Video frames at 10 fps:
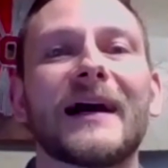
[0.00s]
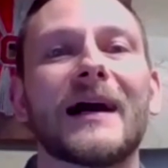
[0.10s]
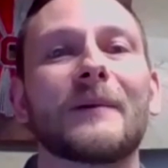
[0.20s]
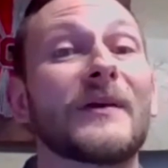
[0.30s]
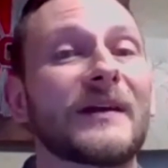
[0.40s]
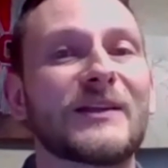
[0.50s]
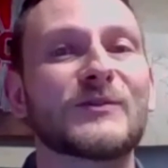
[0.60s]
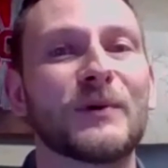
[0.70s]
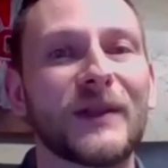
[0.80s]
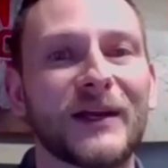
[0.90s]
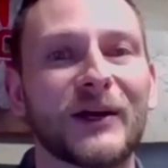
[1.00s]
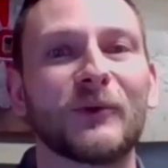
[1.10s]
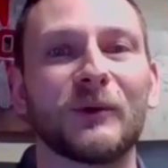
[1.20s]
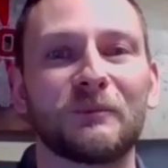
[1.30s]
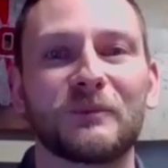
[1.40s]
And then each player
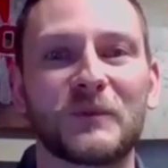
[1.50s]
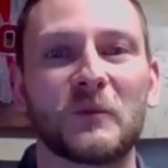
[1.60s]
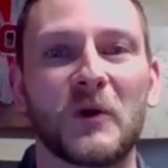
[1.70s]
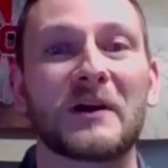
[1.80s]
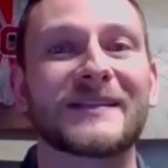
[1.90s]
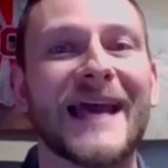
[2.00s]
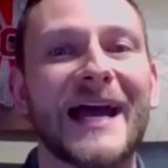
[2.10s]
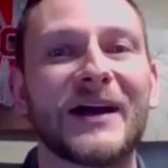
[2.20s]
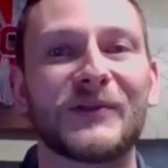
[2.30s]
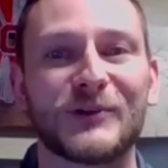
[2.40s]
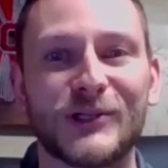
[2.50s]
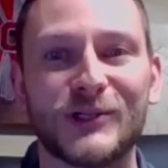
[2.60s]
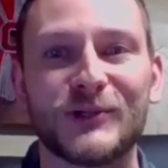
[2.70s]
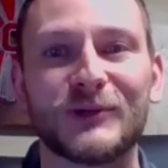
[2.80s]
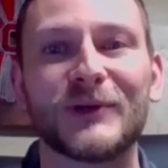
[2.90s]
will wear a tag on their
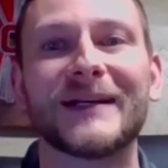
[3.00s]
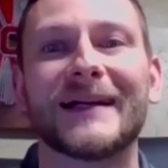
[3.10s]
shoe.